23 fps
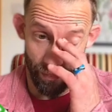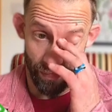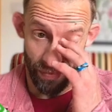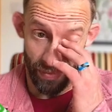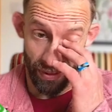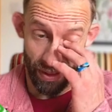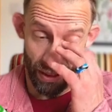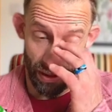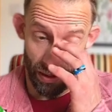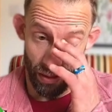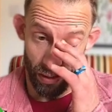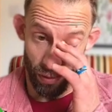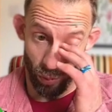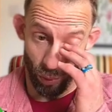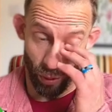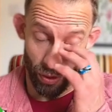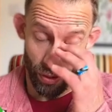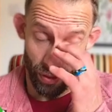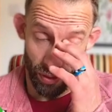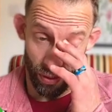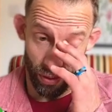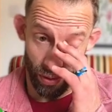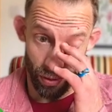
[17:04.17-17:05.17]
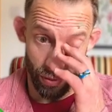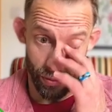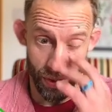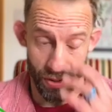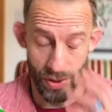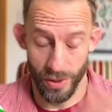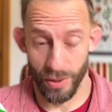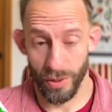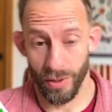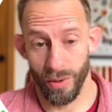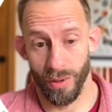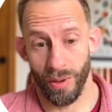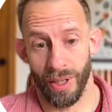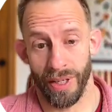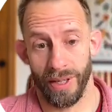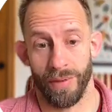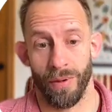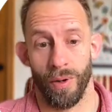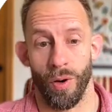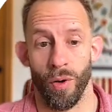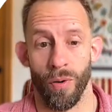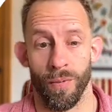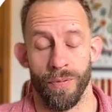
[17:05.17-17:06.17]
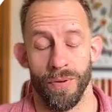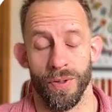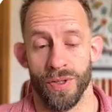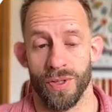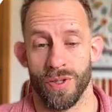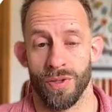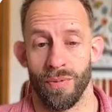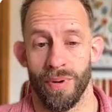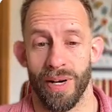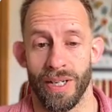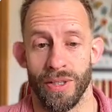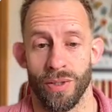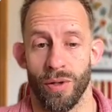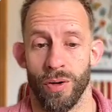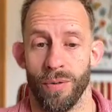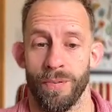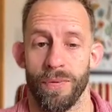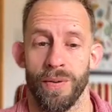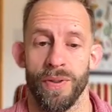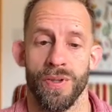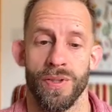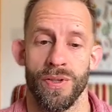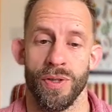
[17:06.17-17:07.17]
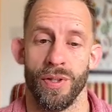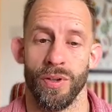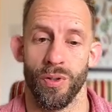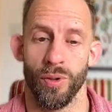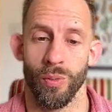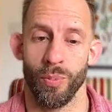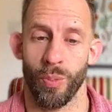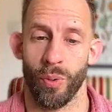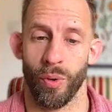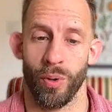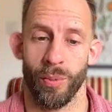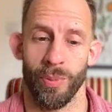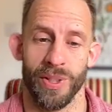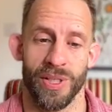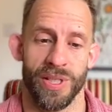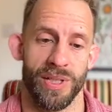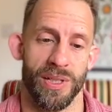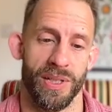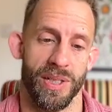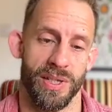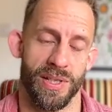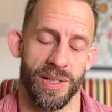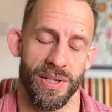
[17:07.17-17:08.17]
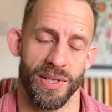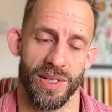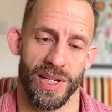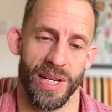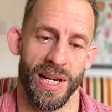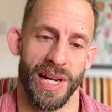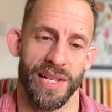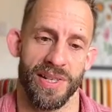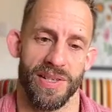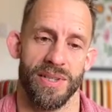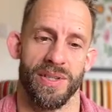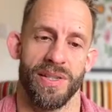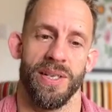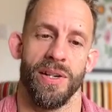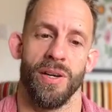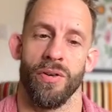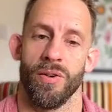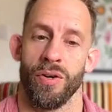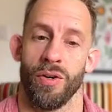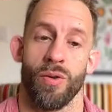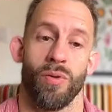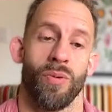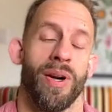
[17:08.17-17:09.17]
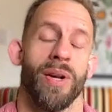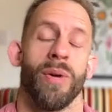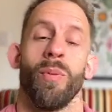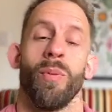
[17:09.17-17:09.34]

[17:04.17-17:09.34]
then what you can do is you can do like offers, direct offers. You can do promises, and scarcity are a great